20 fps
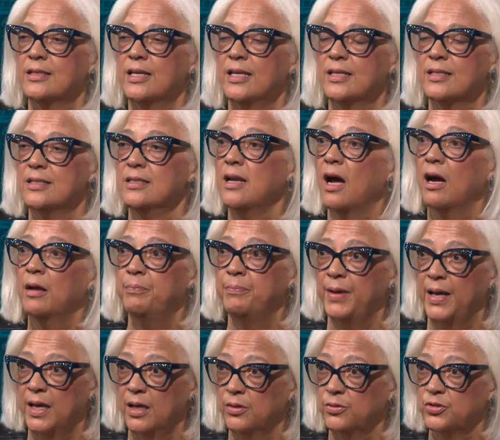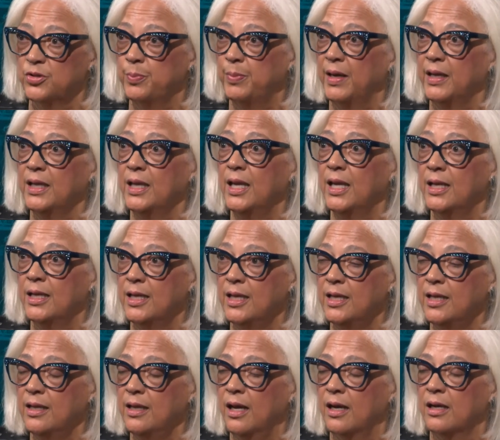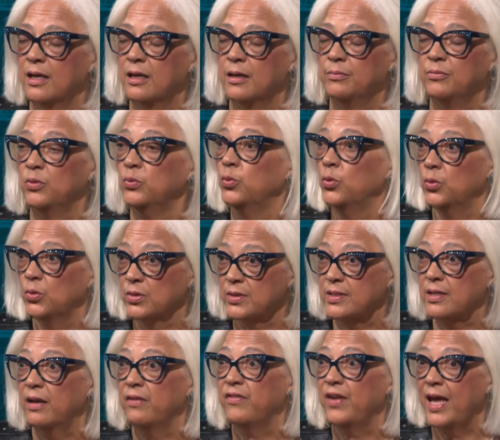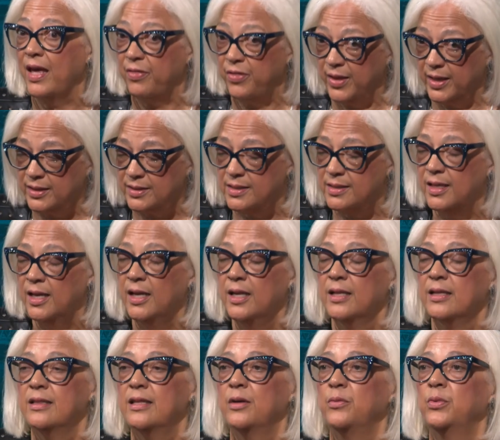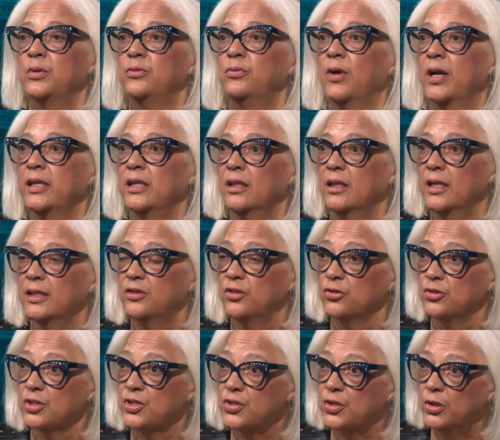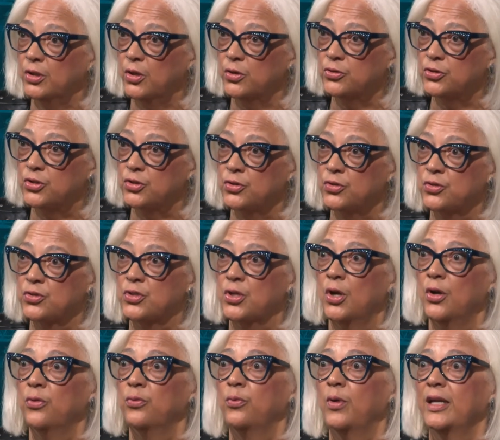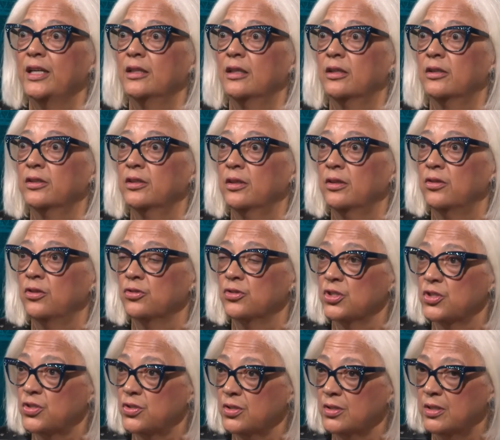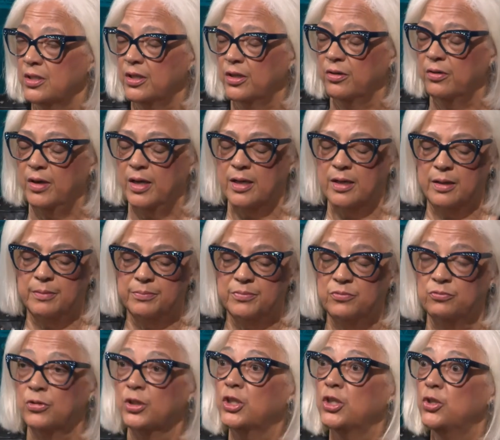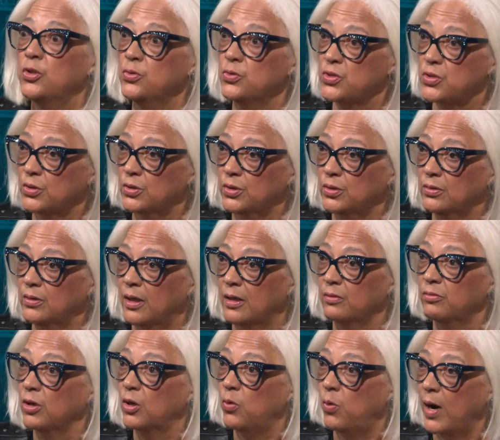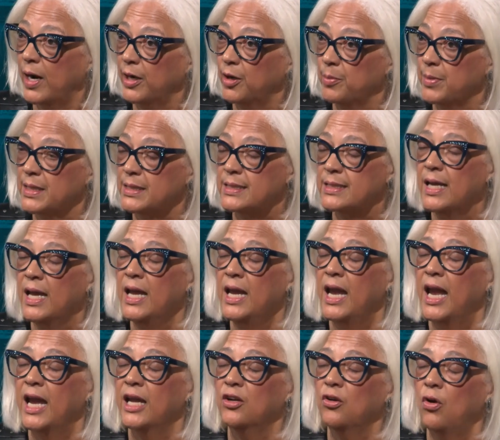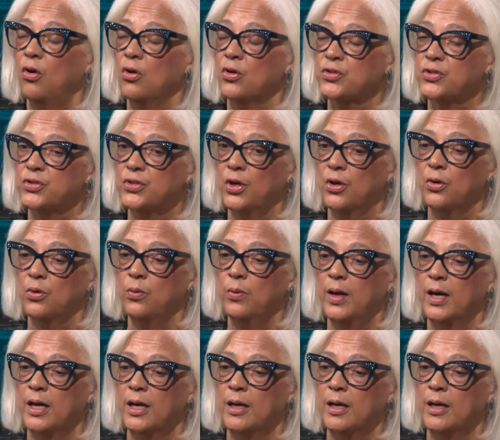is not bound by any rules of ethics that would regulate their disclosures, regulate their recusal requirements, and also